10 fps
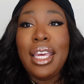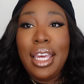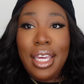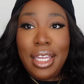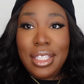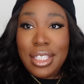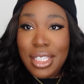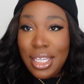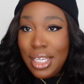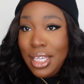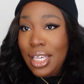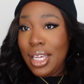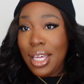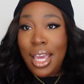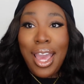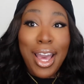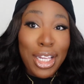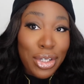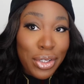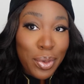and see how
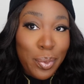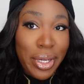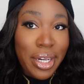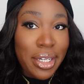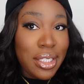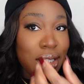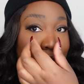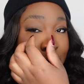long it wears.